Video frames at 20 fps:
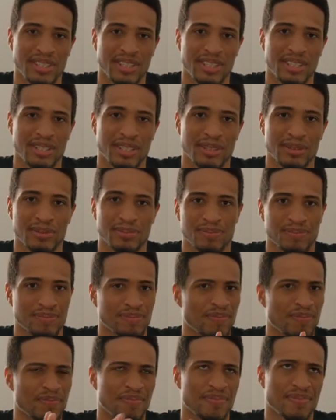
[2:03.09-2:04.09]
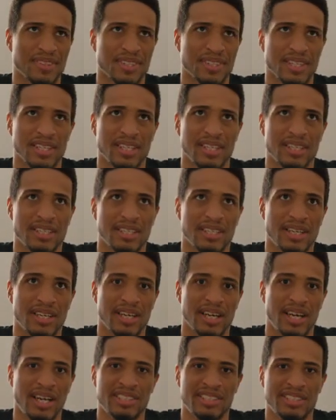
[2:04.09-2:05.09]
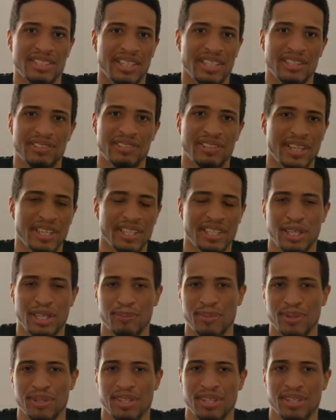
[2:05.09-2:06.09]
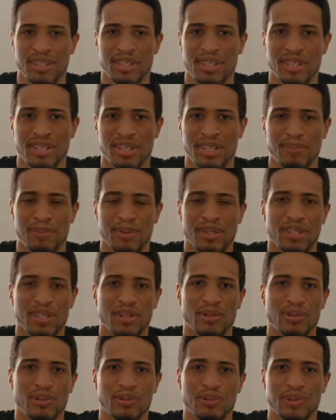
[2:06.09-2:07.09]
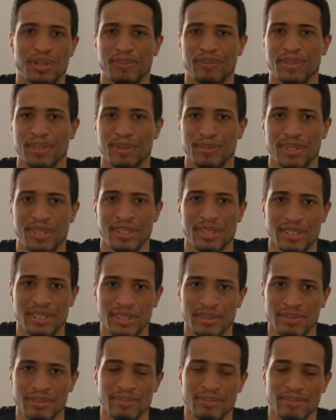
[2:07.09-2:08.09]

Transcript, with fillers: Um, I'd say try to keep it in below 20 millimeter.